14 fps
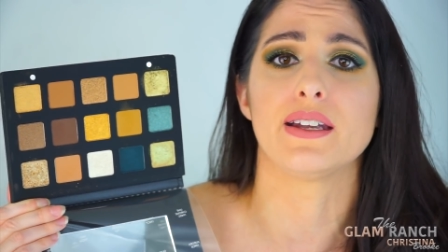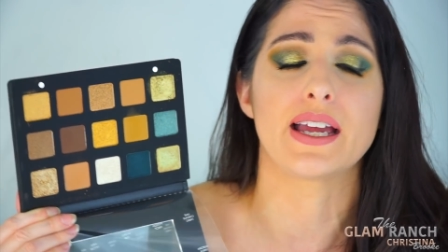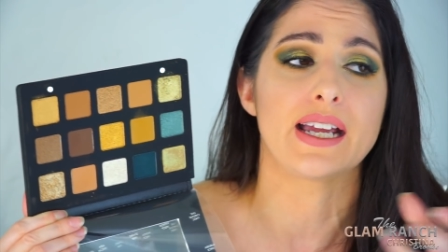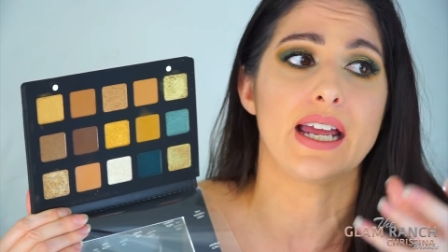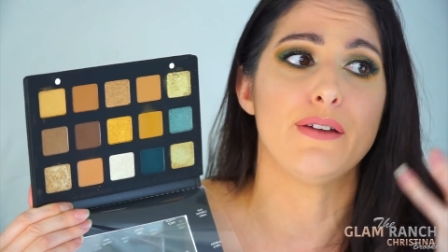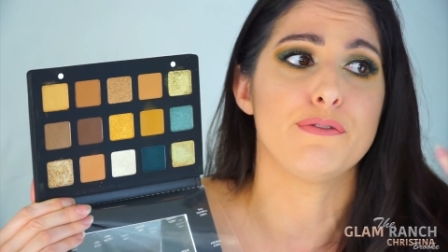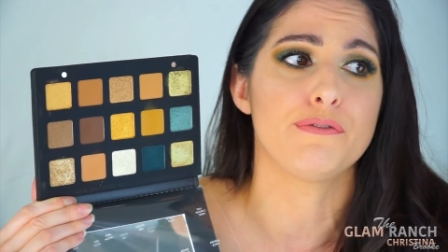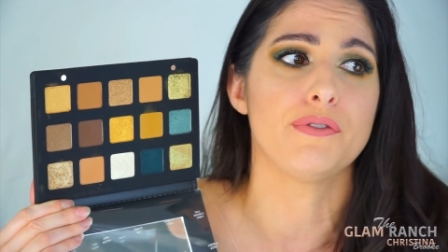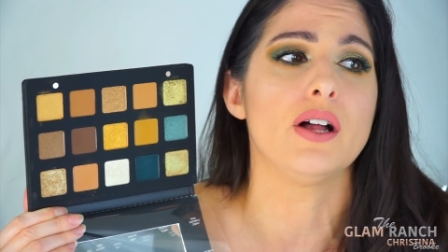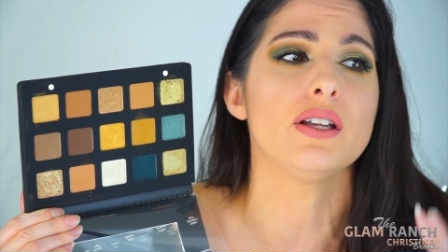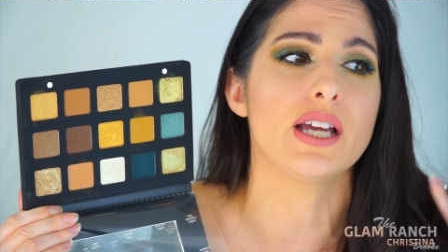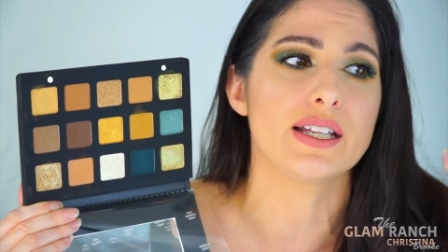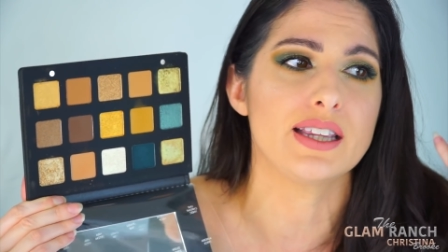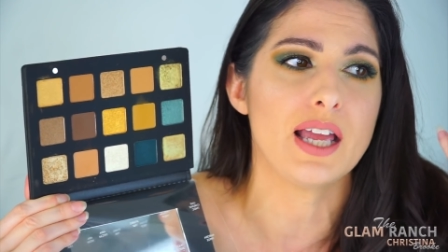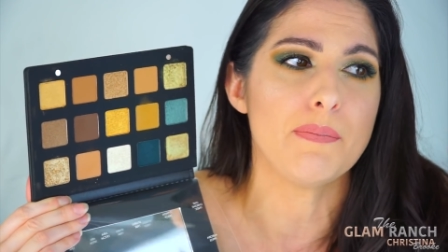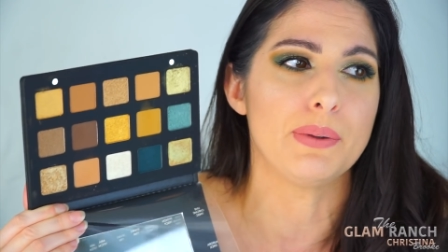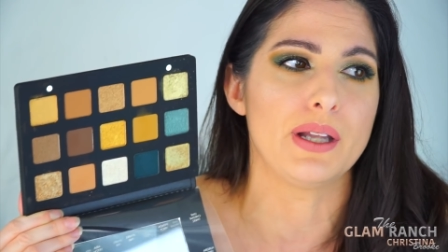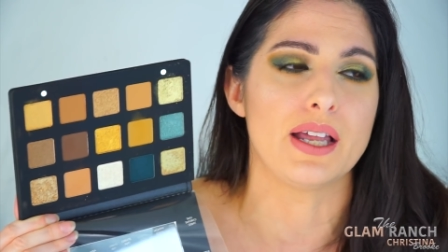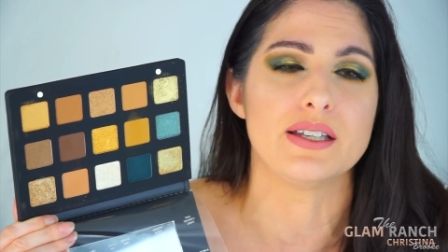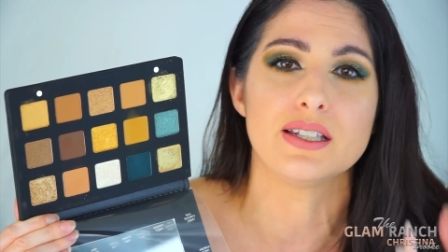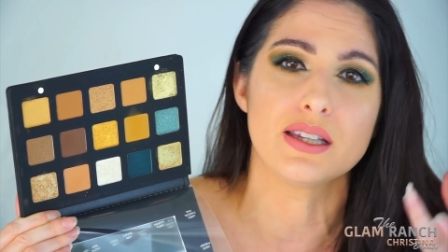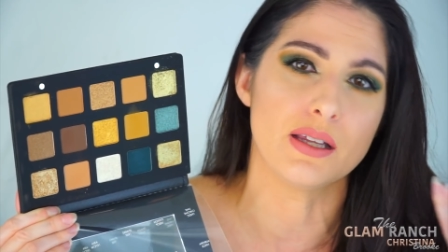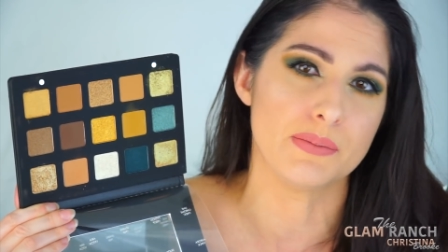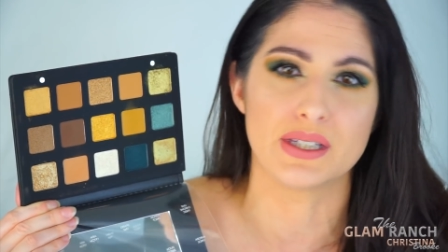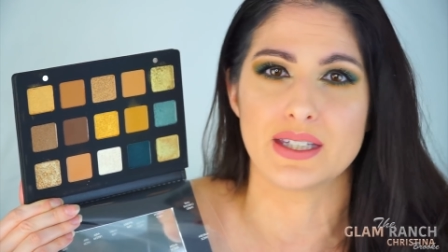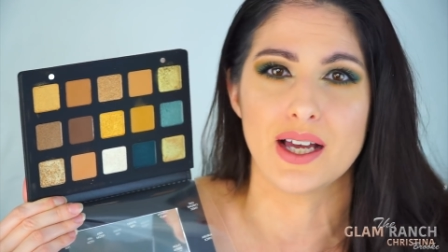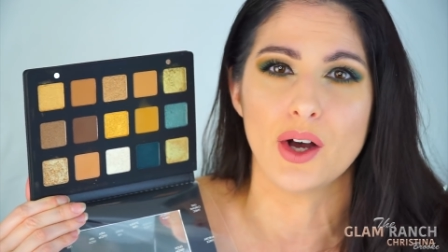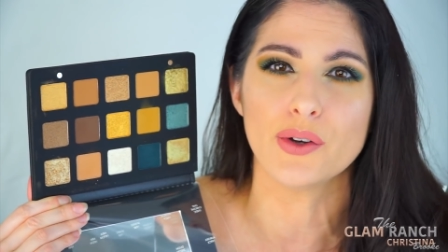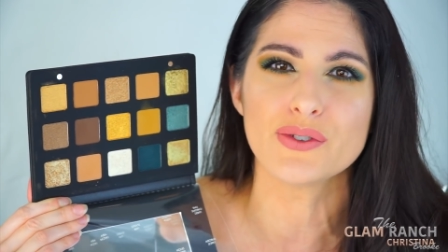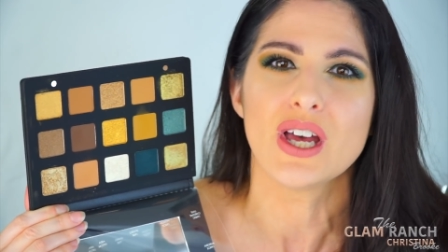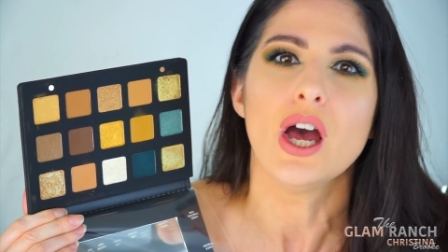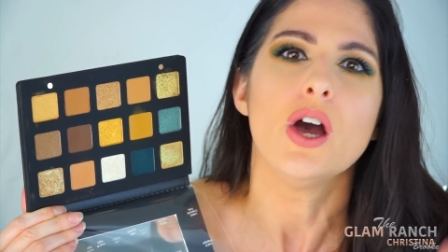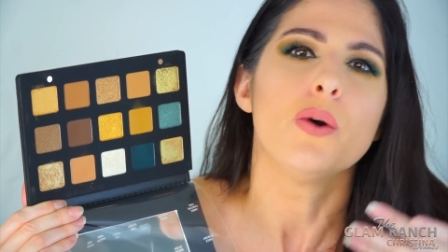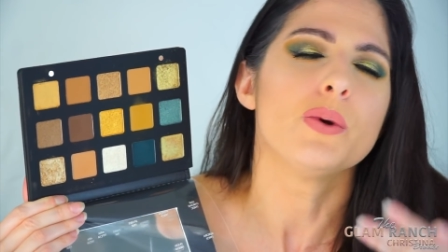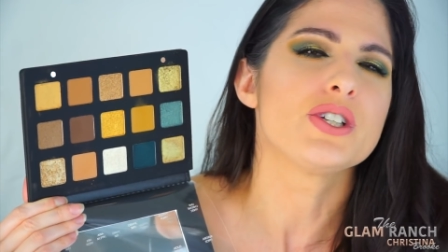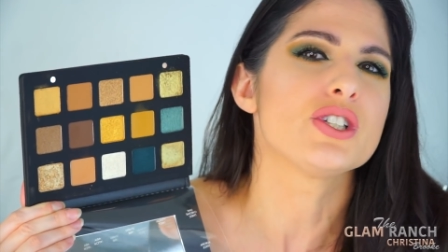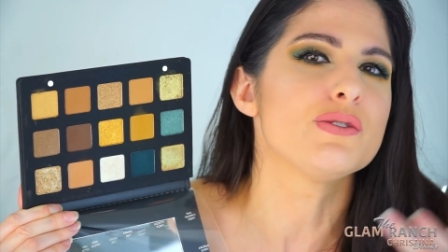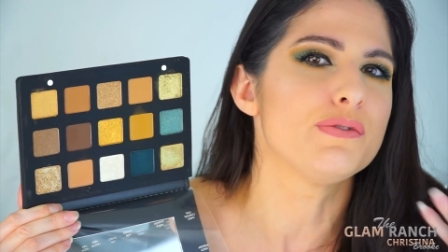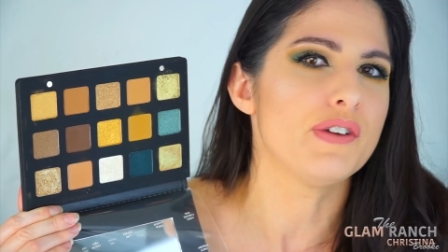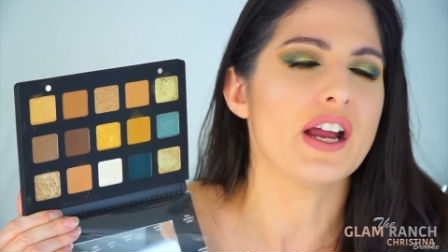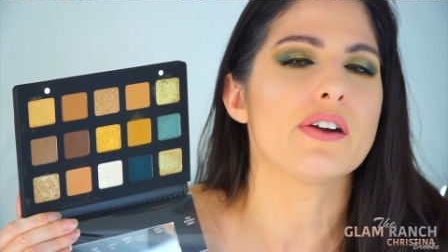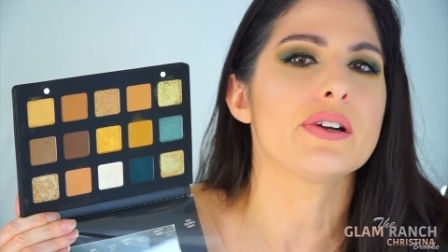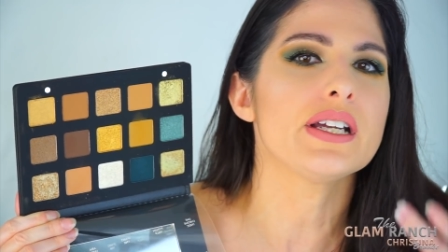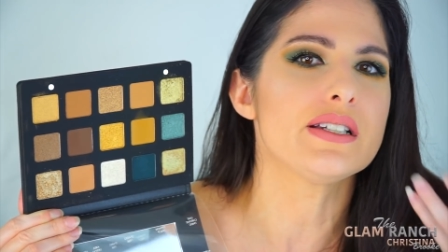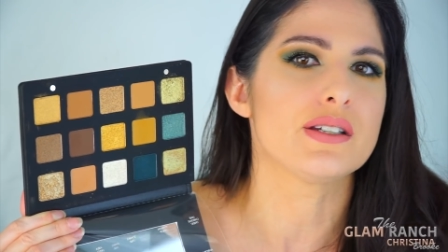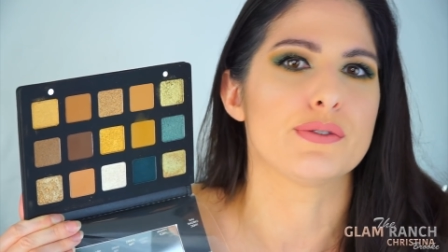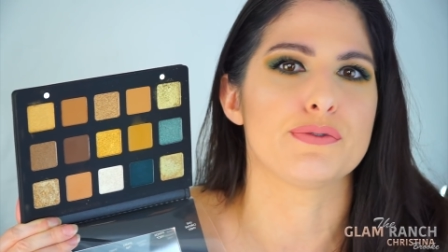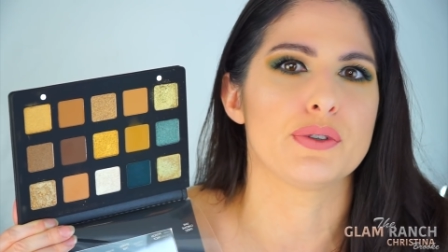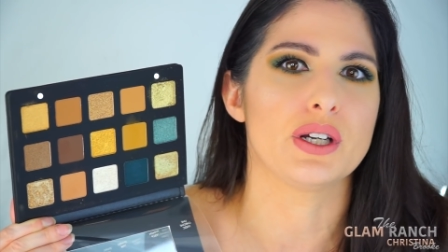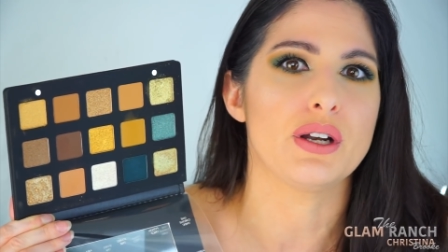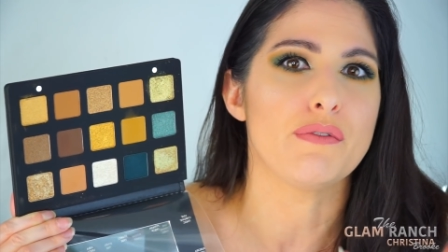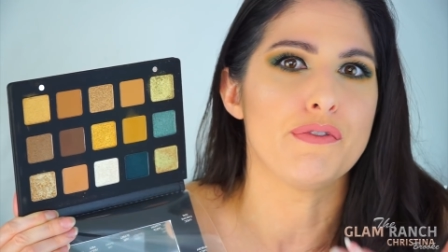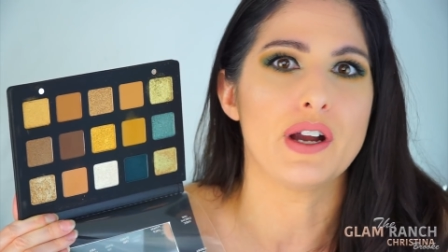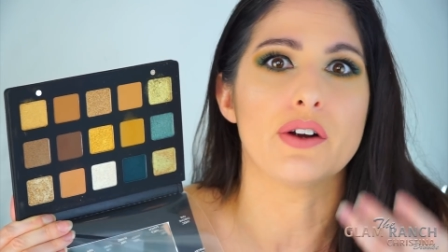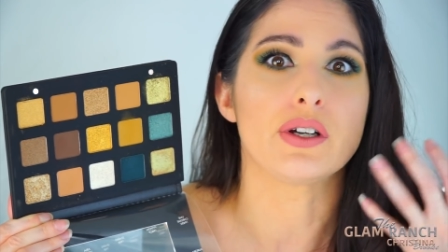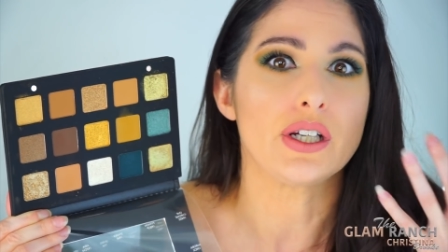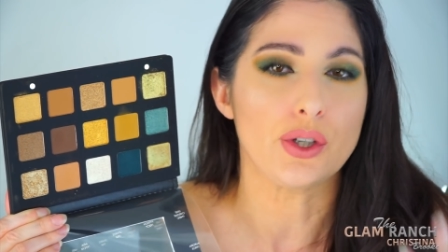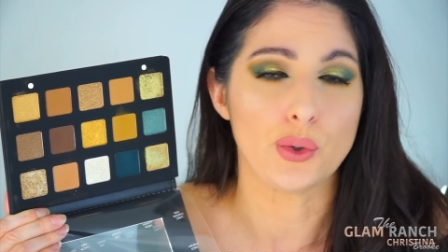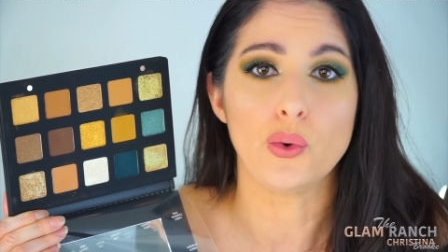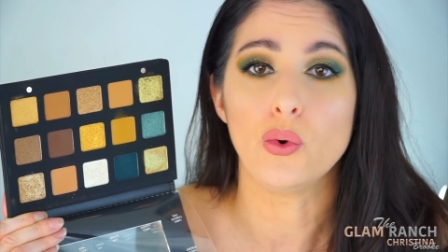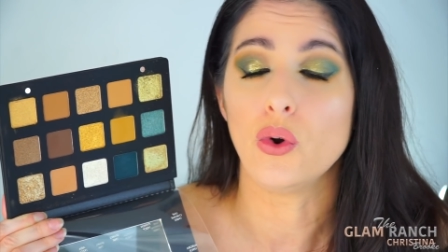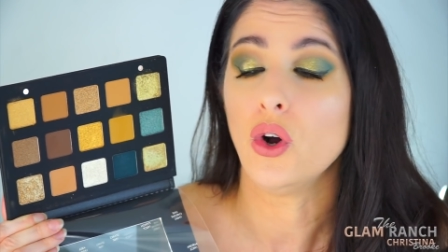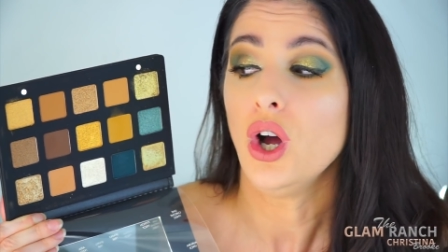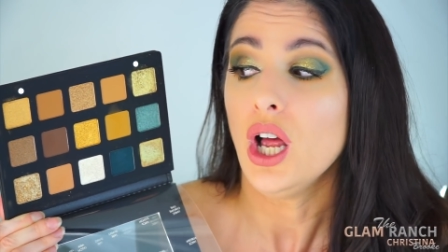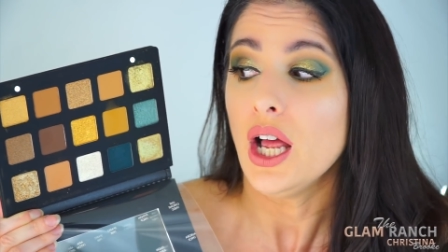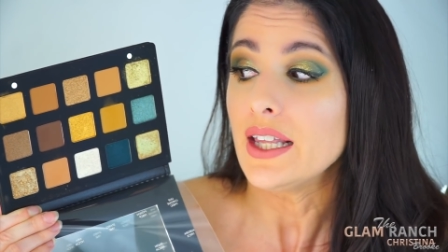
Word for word: Like, it felt like they blended themselves, which is very different, very cool.